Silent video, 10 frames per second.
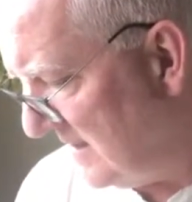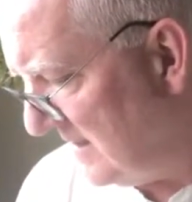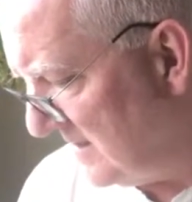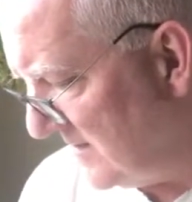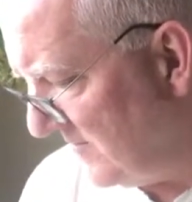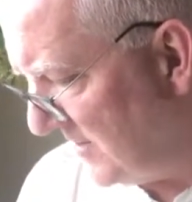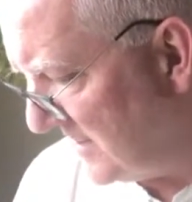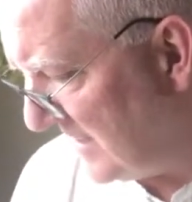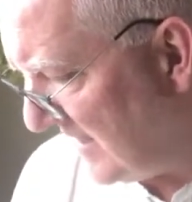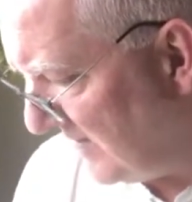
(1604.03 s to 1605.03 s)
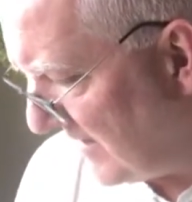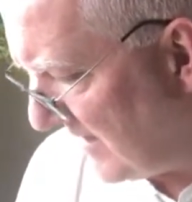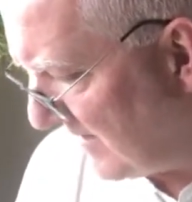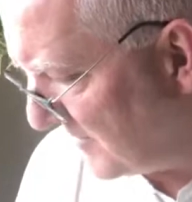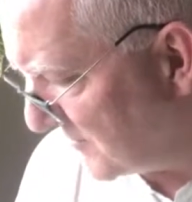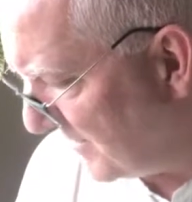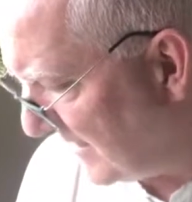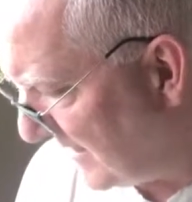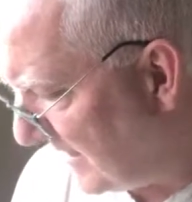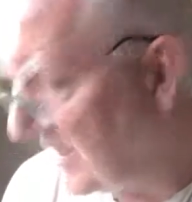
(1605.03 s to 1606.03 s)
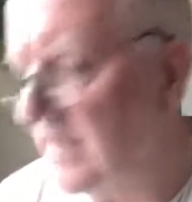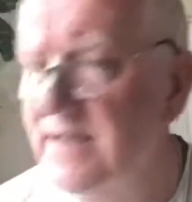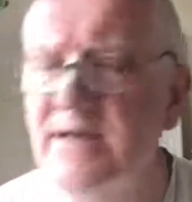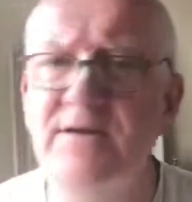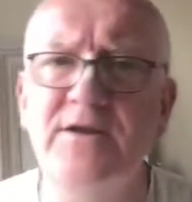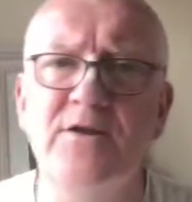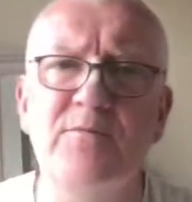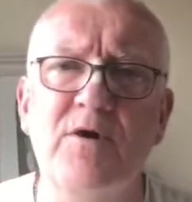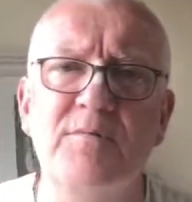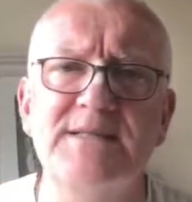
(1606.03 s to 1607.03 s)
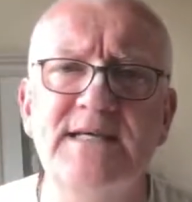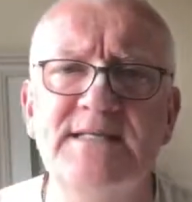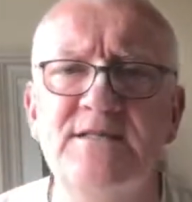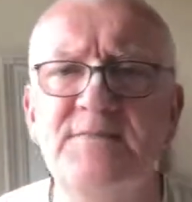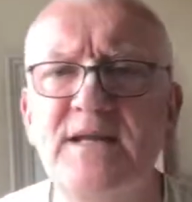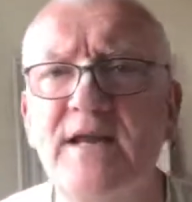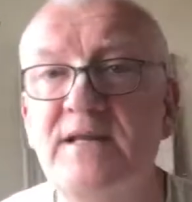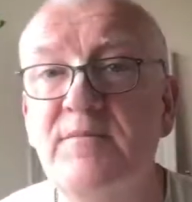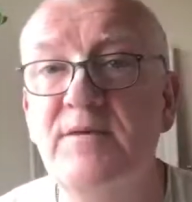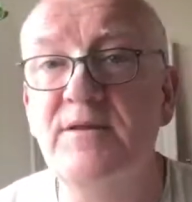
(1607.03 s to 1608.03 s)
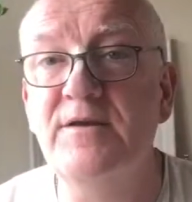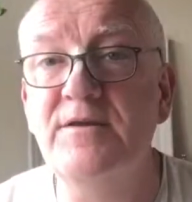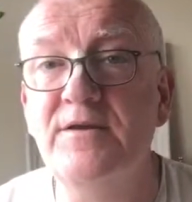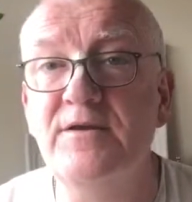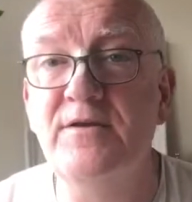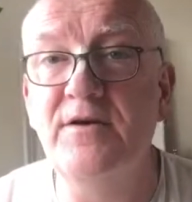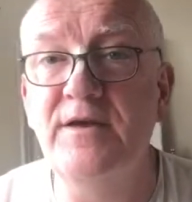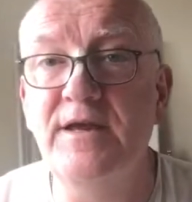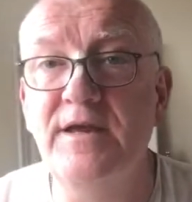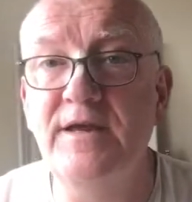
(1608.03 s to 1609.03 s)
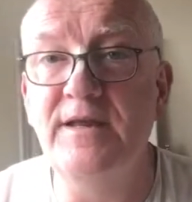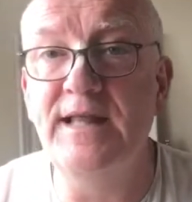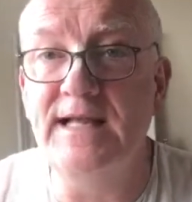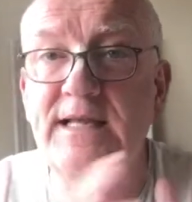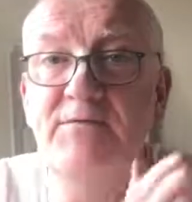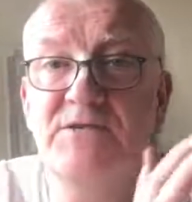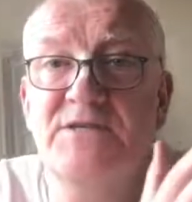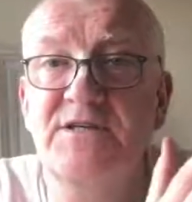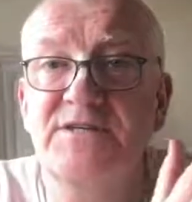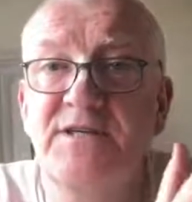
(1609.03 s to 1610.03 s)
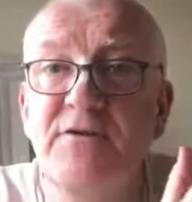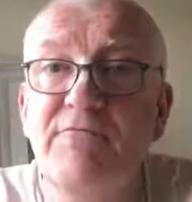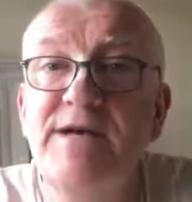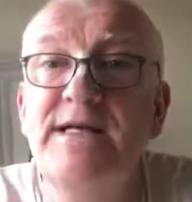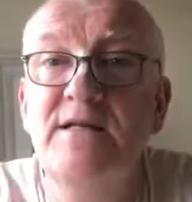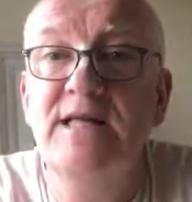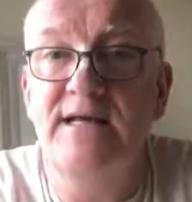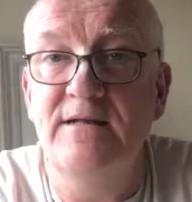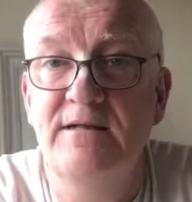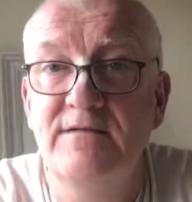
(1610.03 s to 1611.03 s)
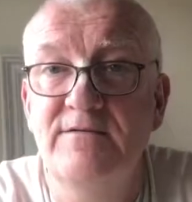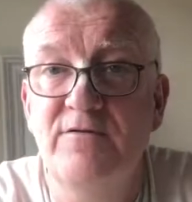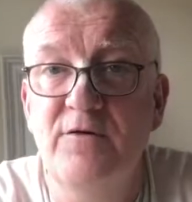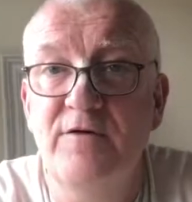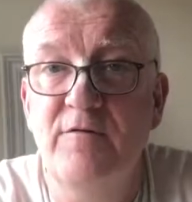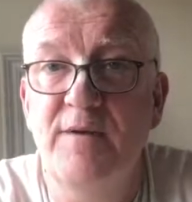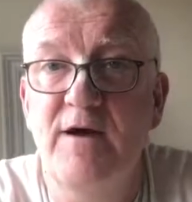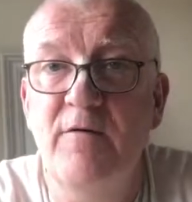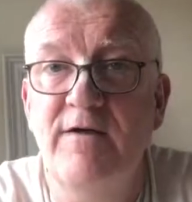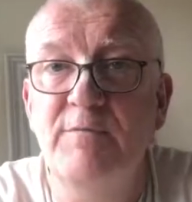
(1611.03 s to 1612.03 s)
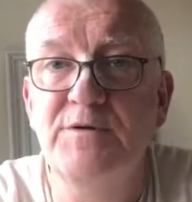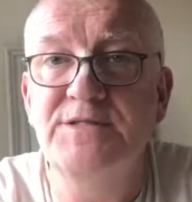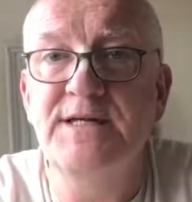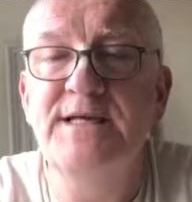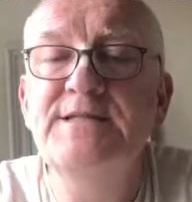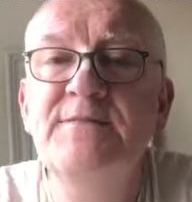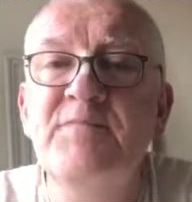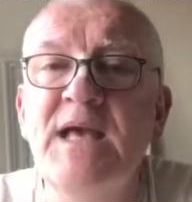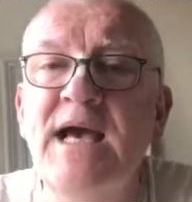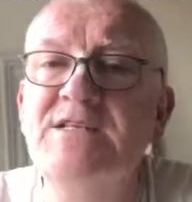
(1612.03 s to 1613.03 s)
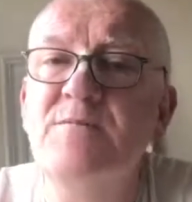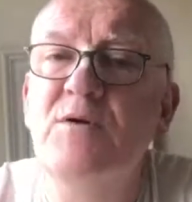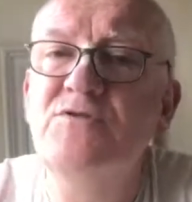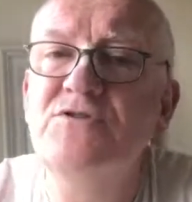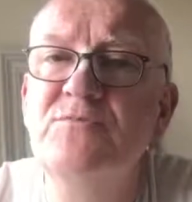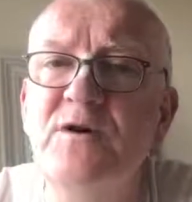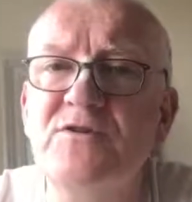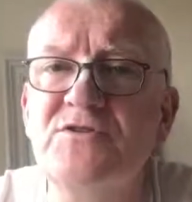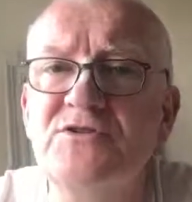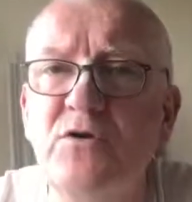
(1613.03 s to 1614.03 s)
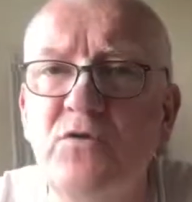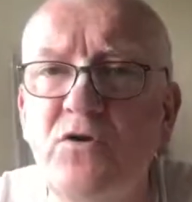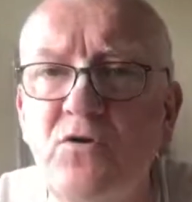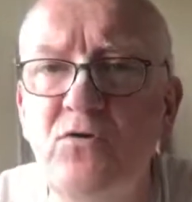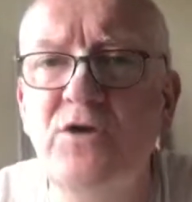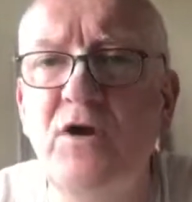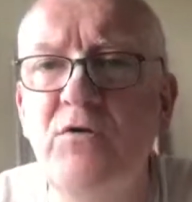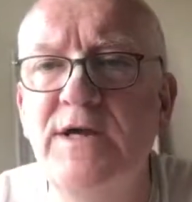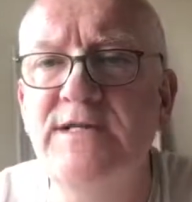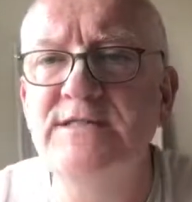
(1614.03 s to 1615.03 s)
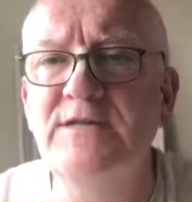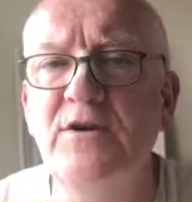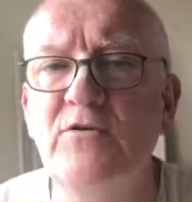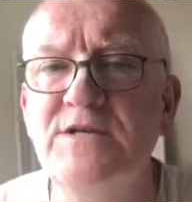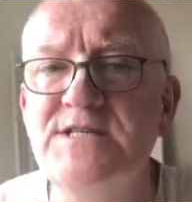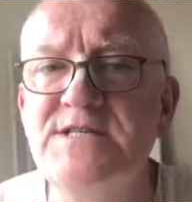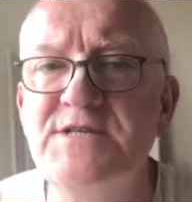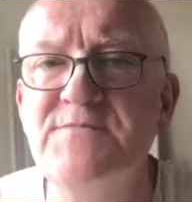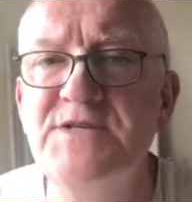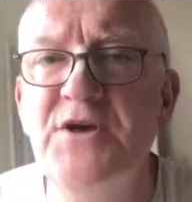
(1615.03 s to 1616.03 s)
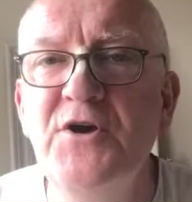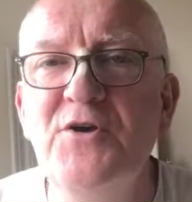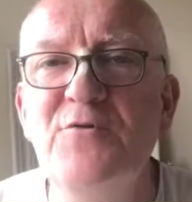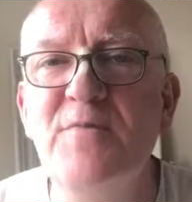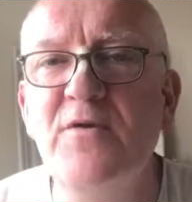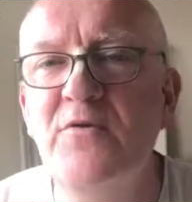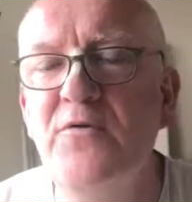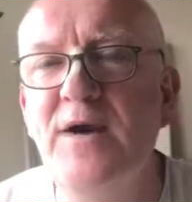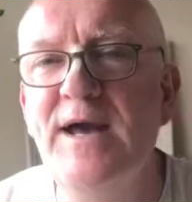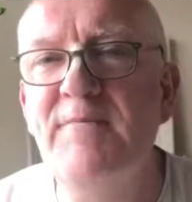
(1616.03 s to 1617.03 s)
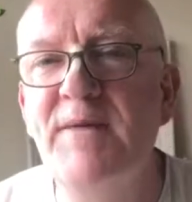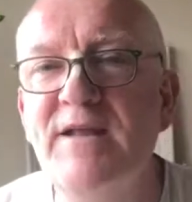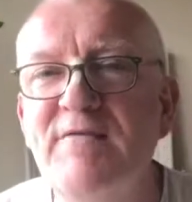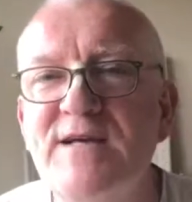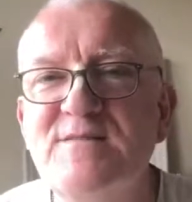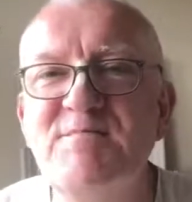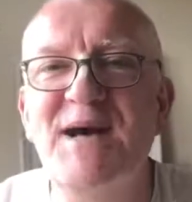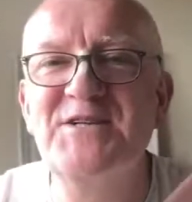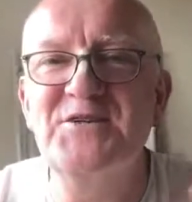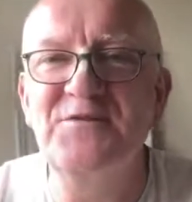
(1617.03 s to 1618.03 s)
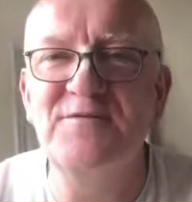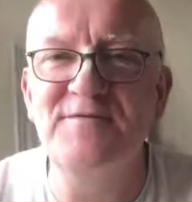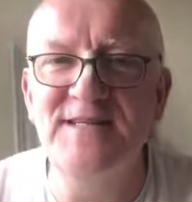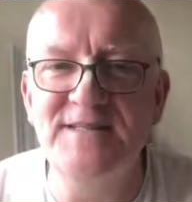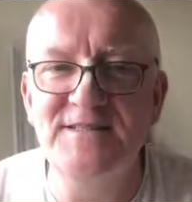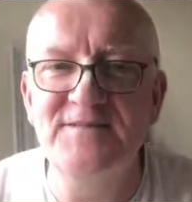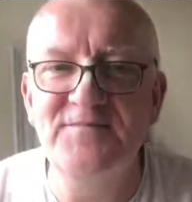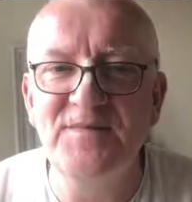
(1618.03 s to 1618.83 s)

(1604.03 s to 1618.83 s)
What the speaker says: somewhere today that I was reading. Prabhupada saying something like that he was discussing the real deal, for want of a better way of putting it, as opposed to modern so-called yogis and yoga systems who manifest magical feats.